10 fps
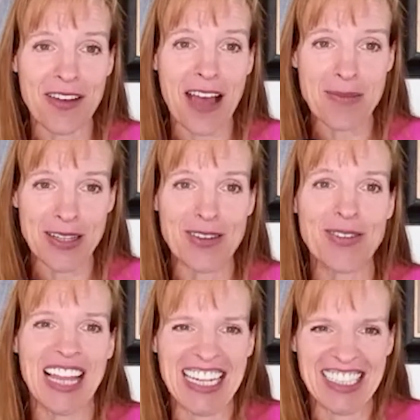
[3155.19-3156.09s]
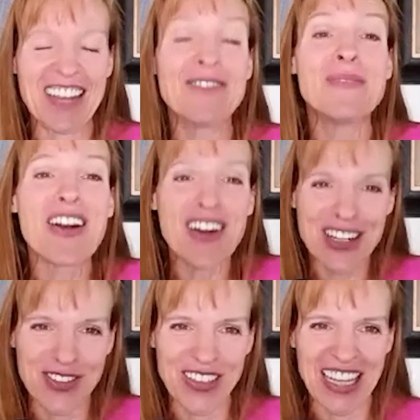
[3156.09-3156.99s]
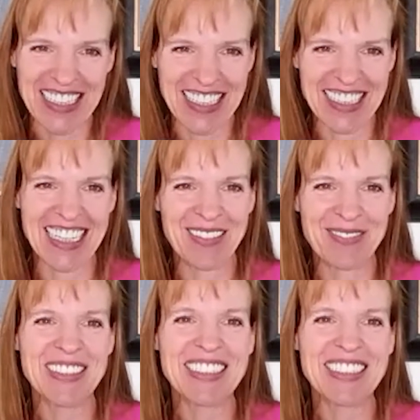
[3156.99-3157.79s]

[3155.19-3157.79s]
marriage relationships.